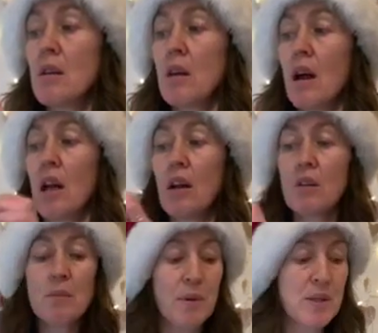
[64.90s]
along
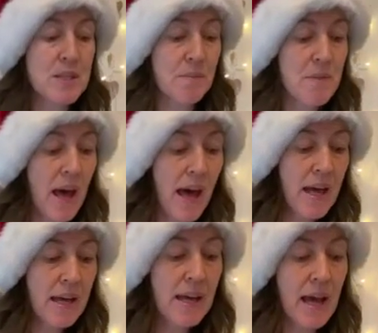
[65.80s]
the bottom there
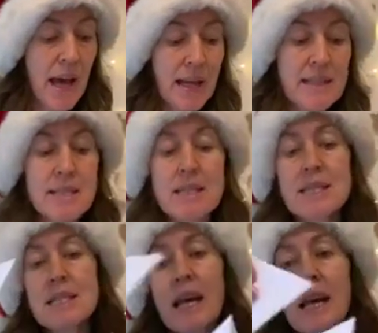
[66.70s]
and
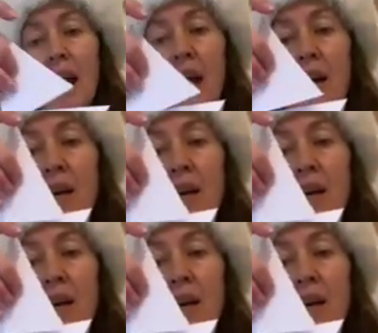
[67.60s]
stick it